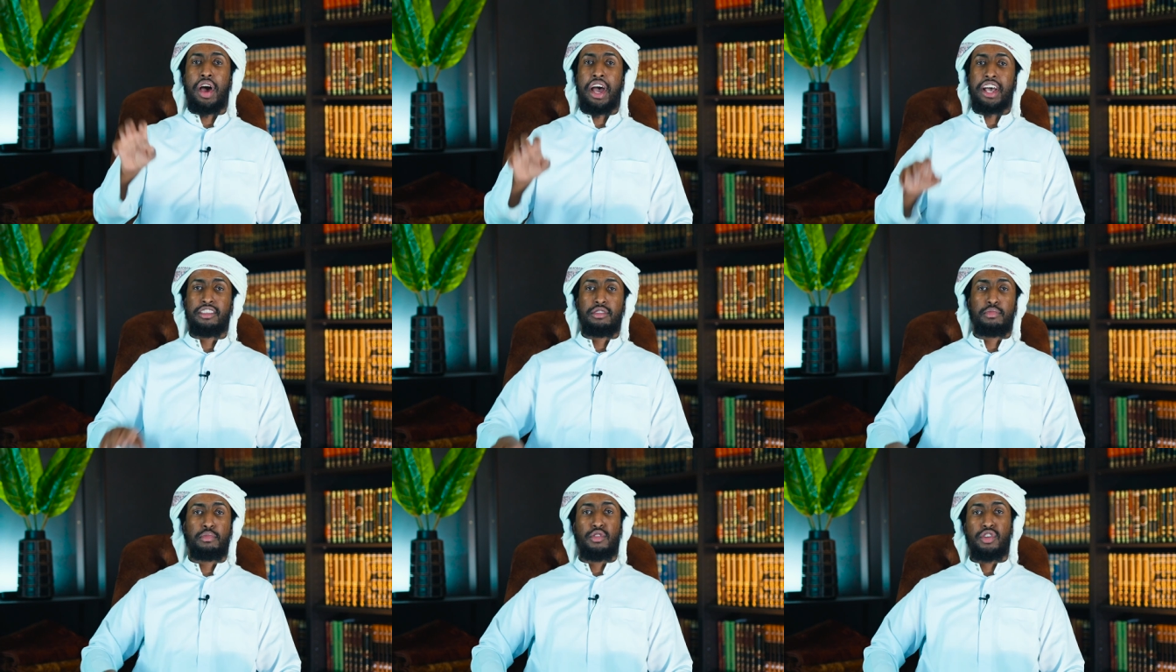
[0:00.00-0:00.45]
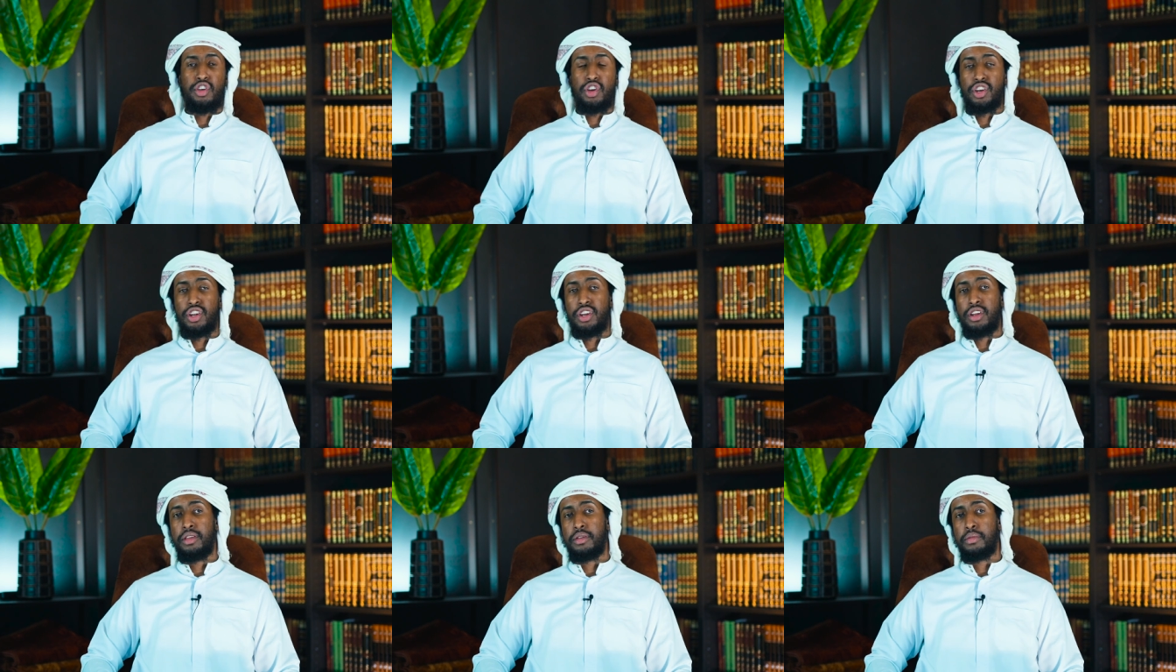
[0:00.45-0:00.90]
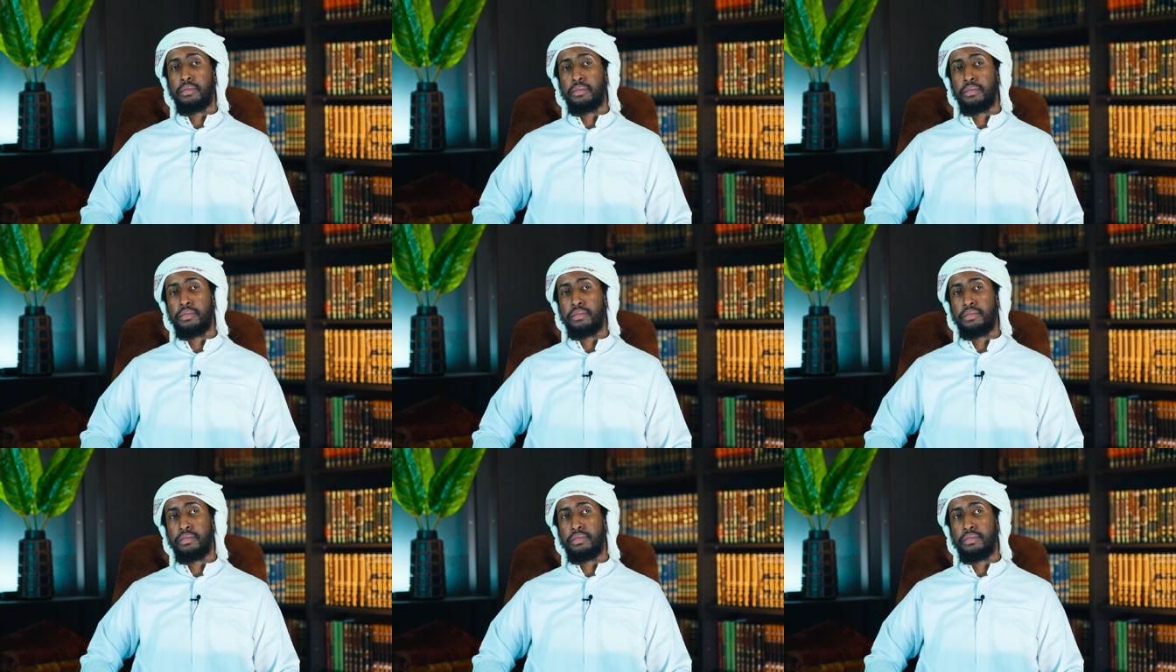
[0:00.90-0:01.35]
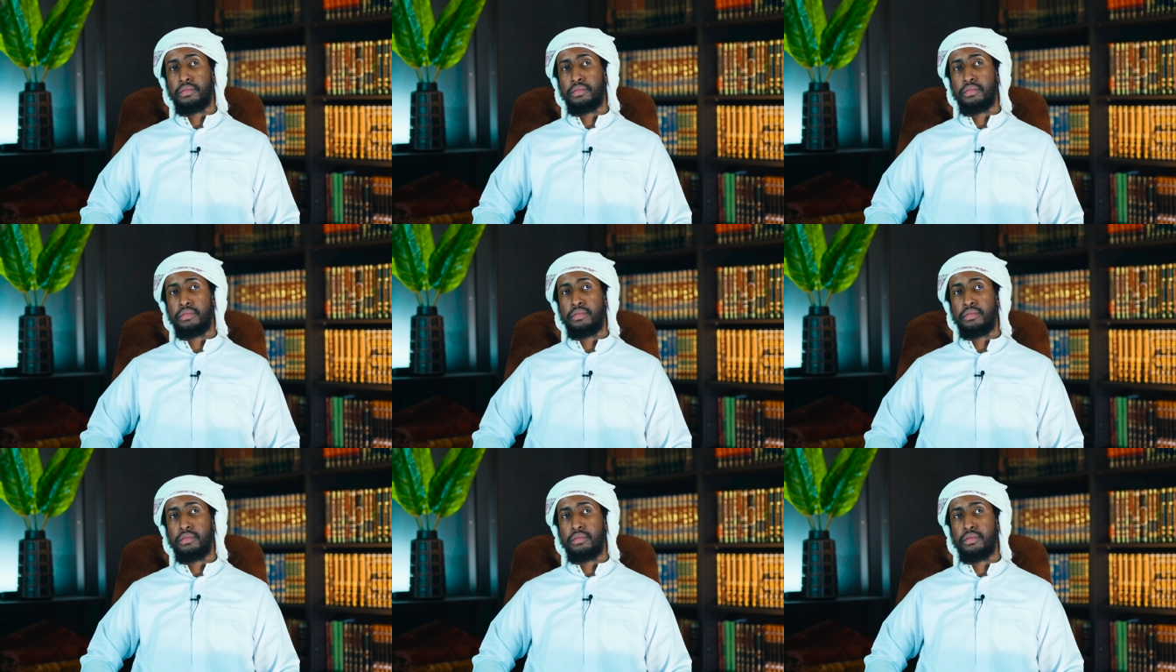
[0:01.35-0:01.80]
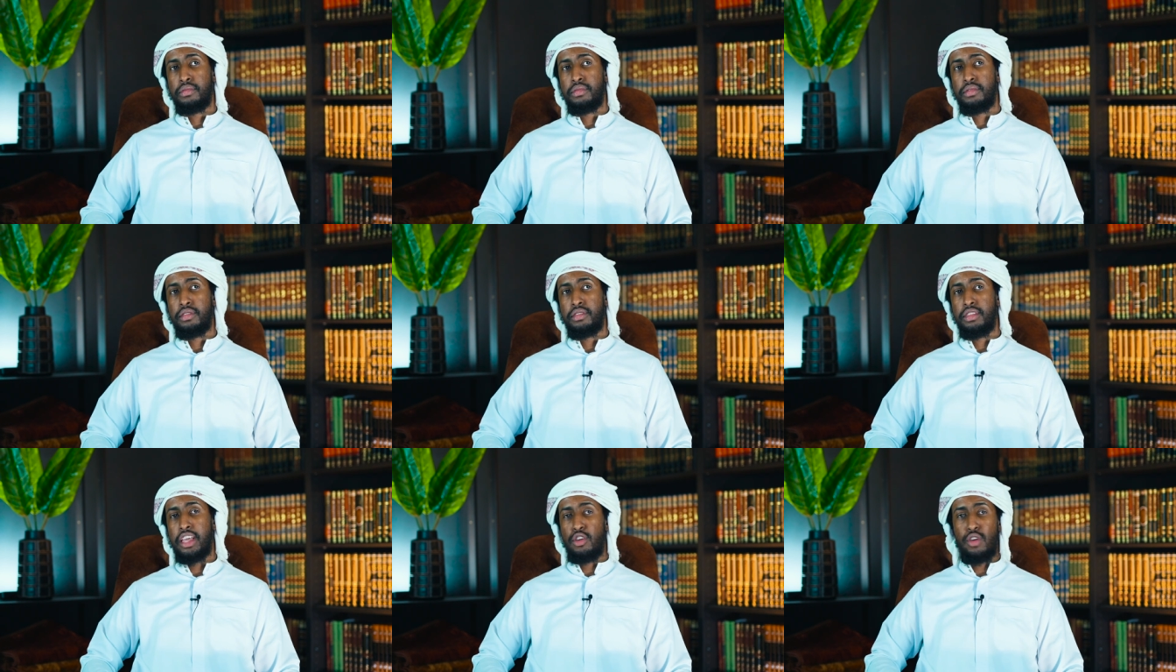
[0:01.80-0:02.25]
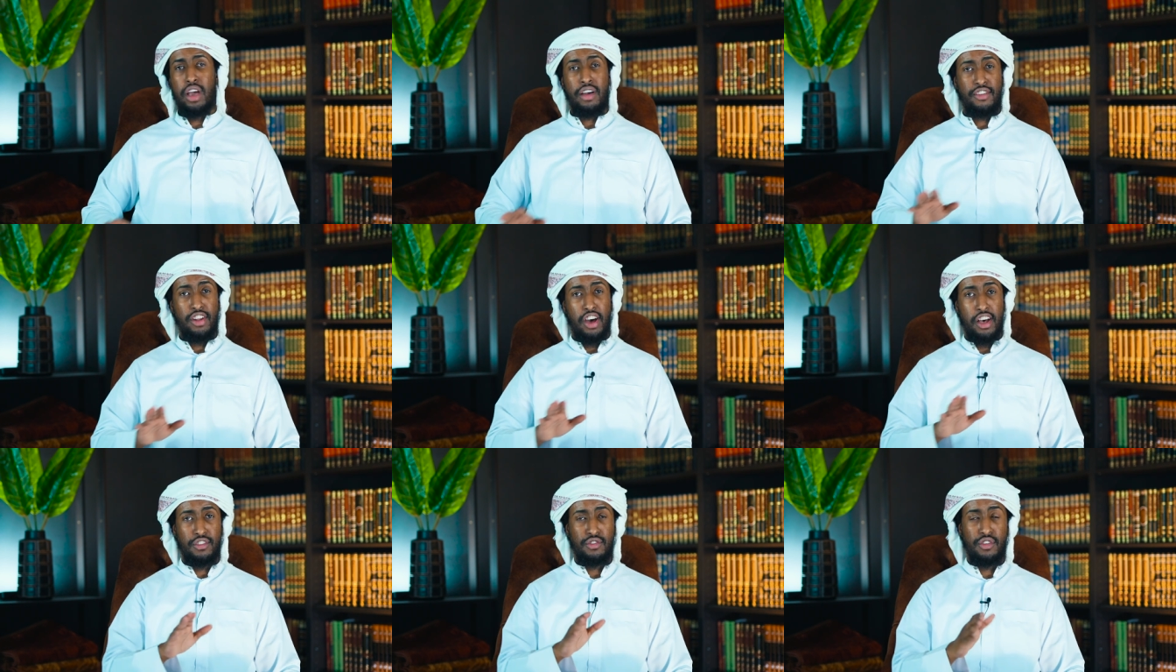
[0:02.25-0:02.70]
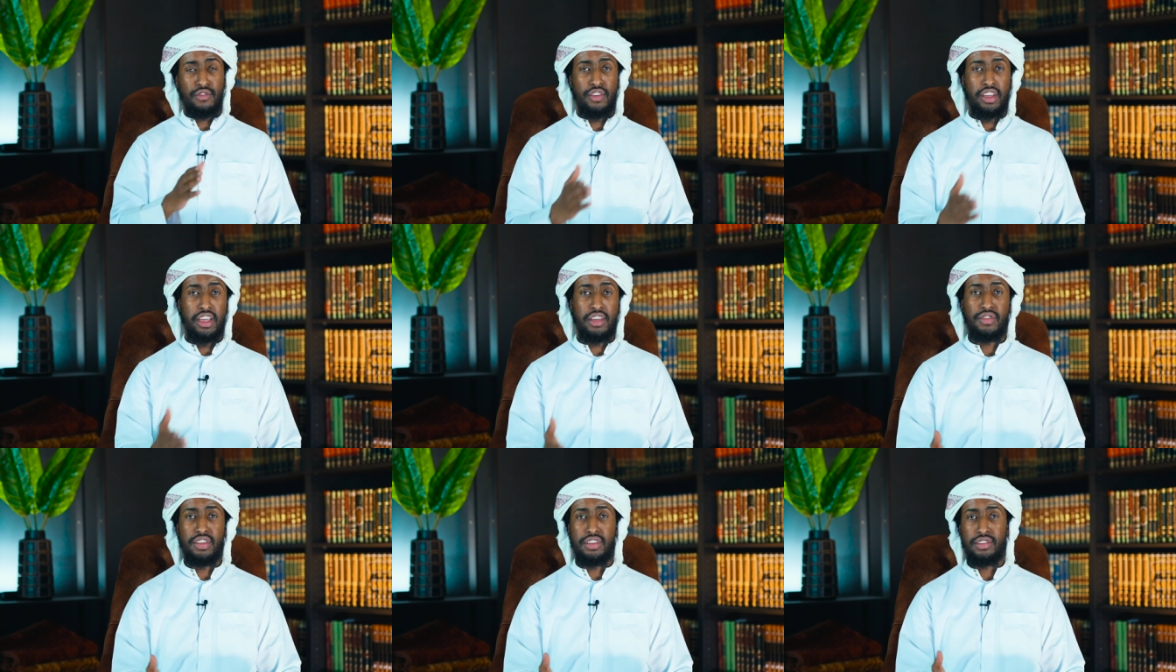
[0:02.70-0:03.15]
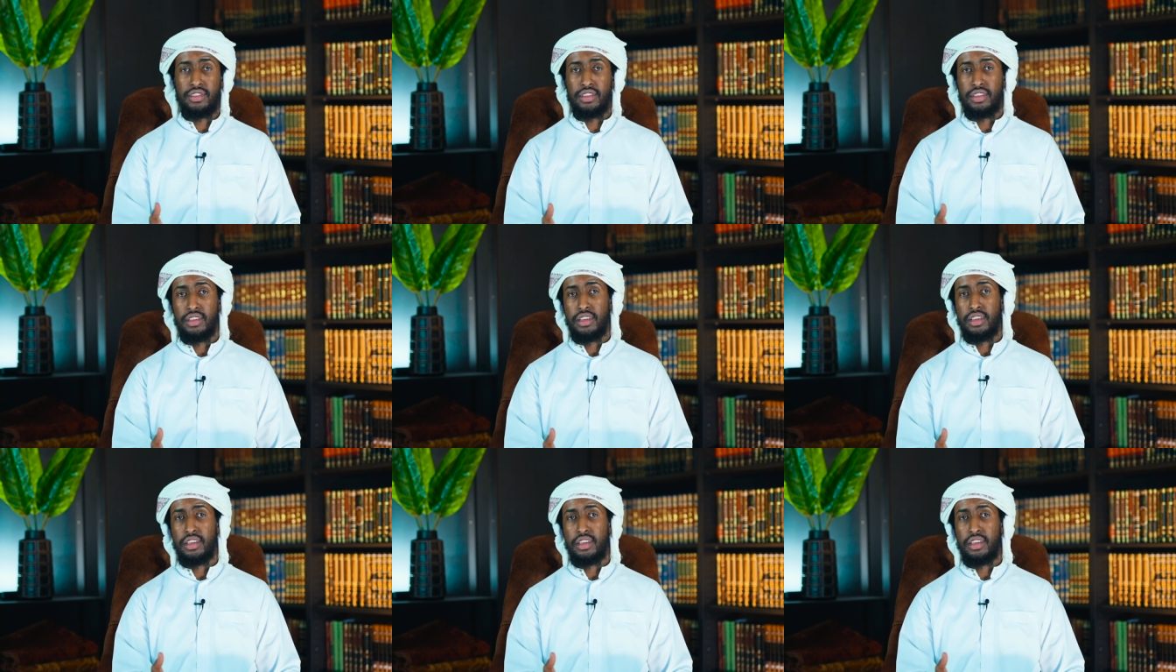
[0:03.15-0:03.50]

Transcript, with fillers: aspiration. That you haven't asked for forgiveness.